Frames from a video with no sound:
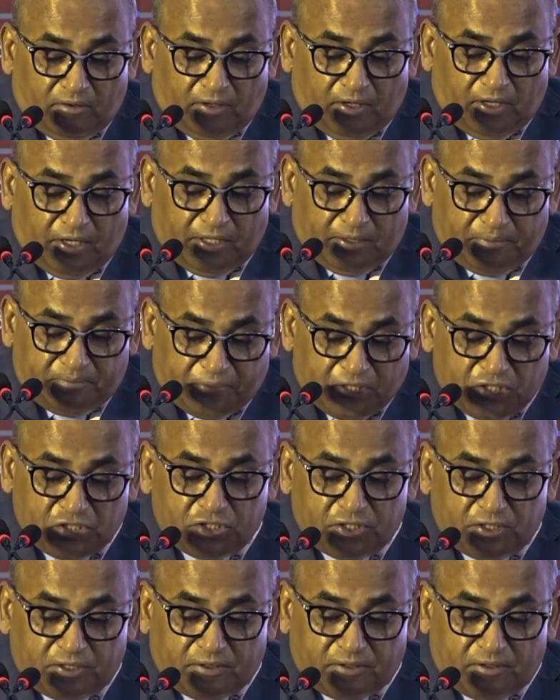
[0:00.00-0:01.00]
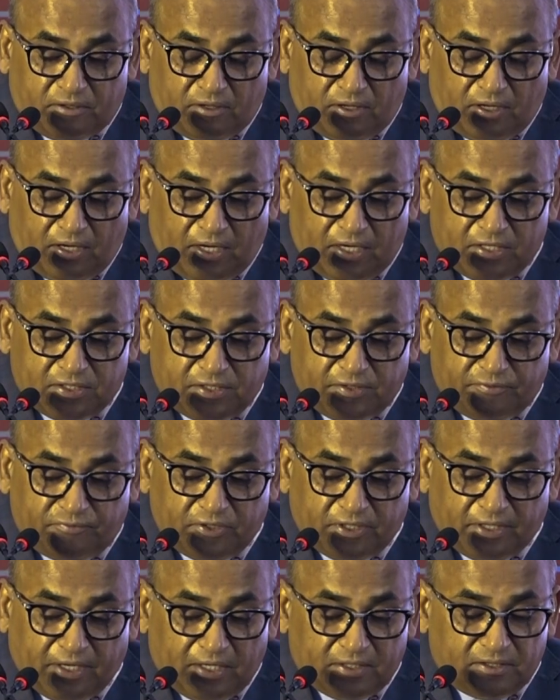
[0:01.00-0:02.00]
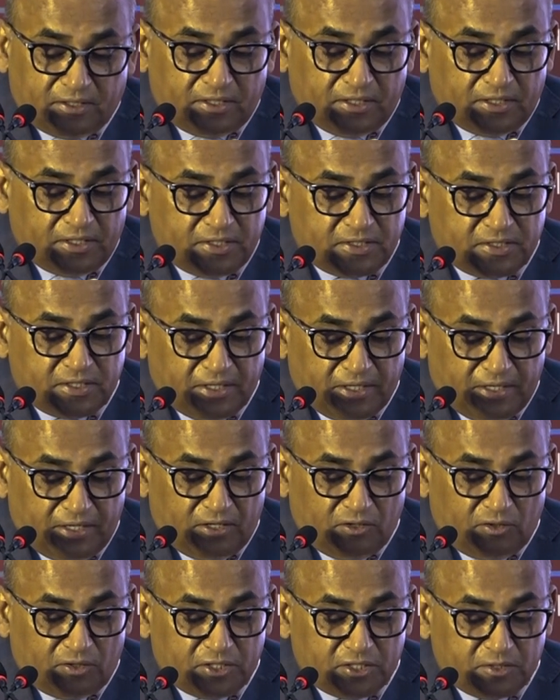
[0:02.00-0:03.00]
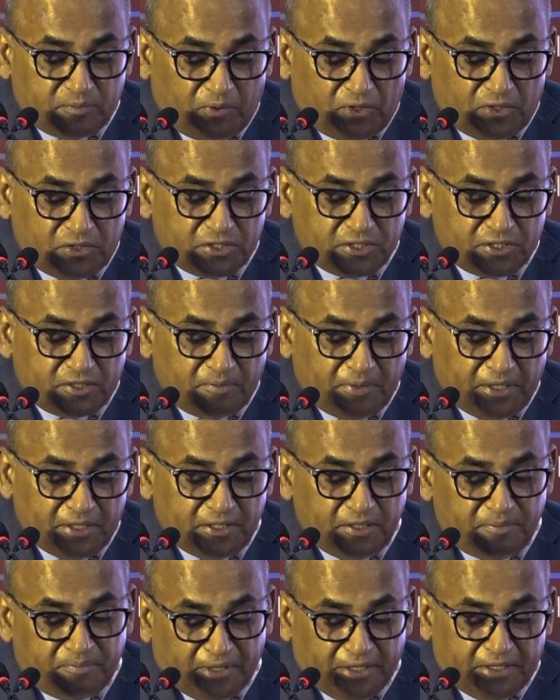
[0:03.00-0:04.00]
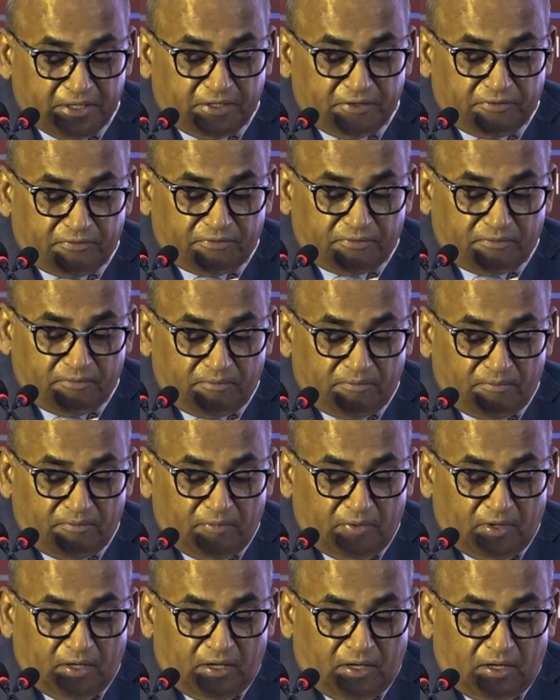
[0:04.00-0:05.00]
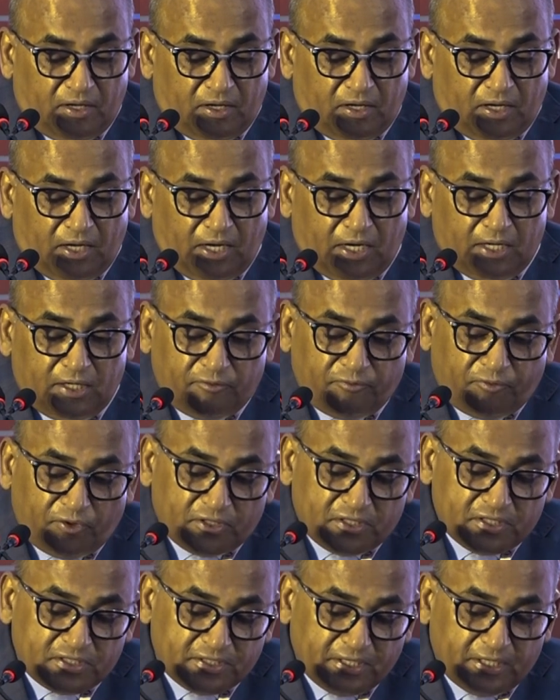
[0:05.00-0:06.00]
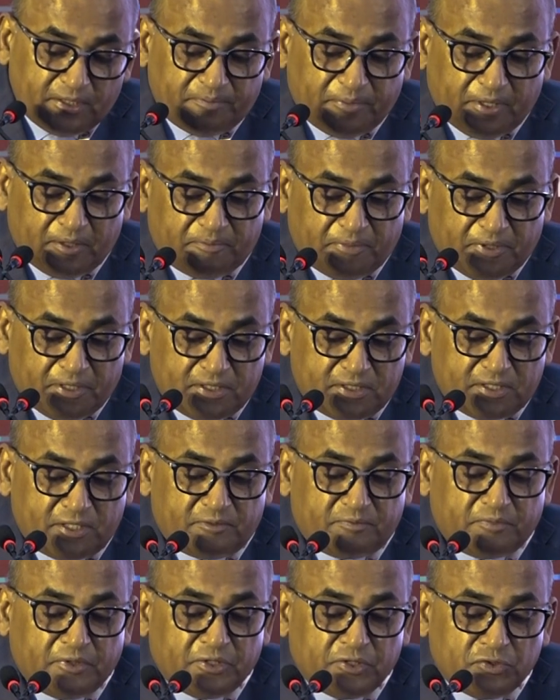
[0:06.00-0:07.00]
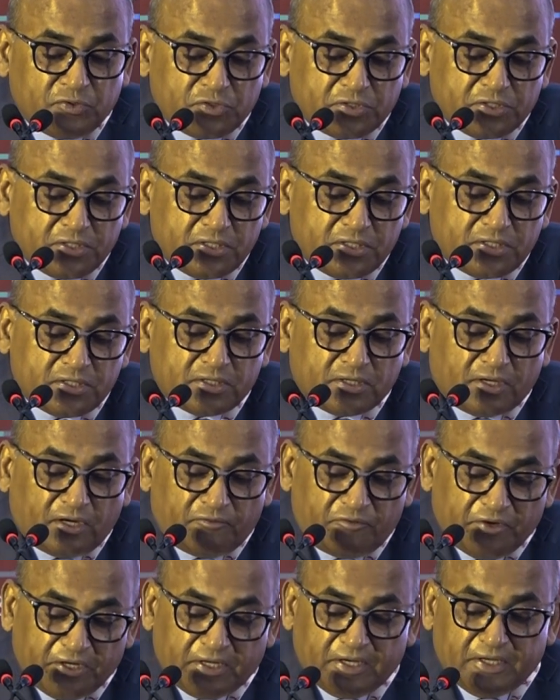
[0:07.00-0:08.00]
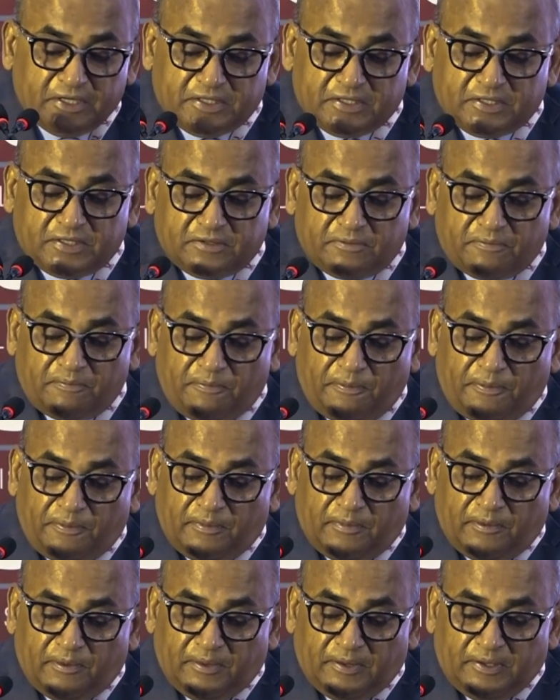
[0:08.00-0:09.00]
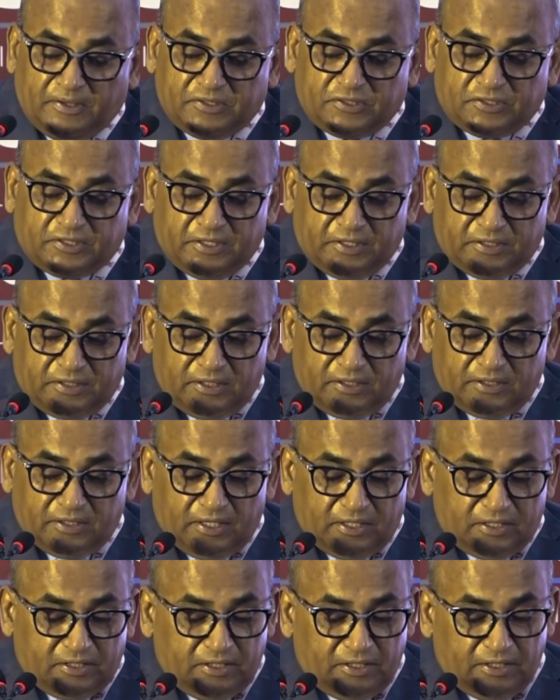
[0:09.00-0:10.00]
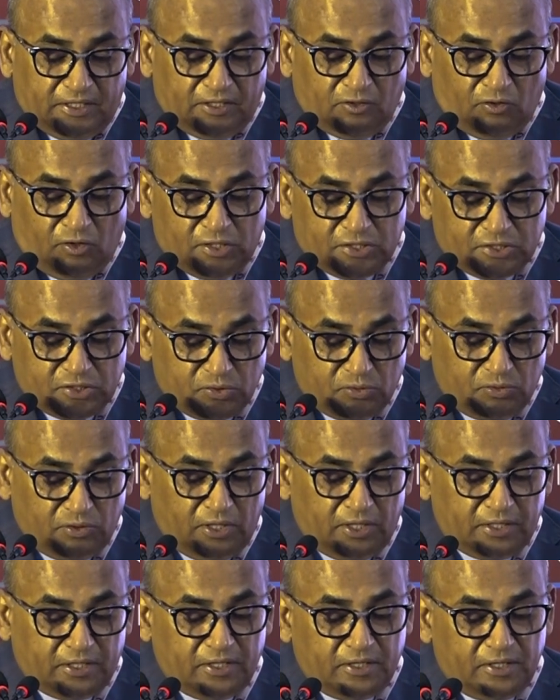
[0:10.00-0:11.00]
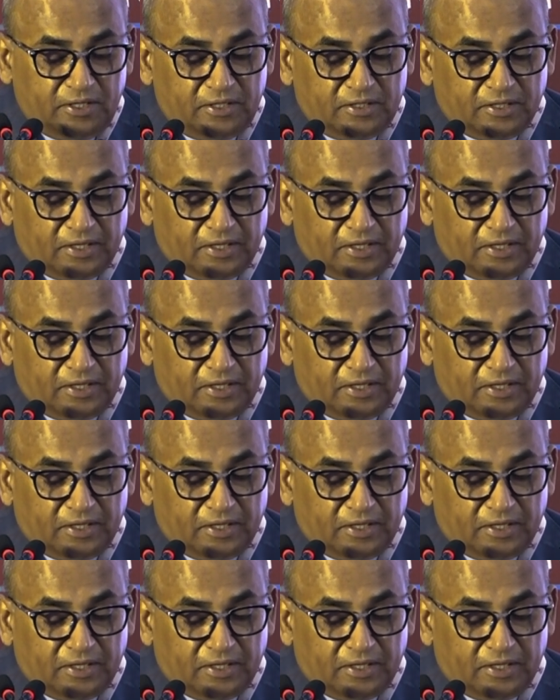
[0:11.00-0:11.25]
an impression as if the gathering is held or is sponsored by the plaintiff. And for the said purpose, it produces a witness stating that he had also attended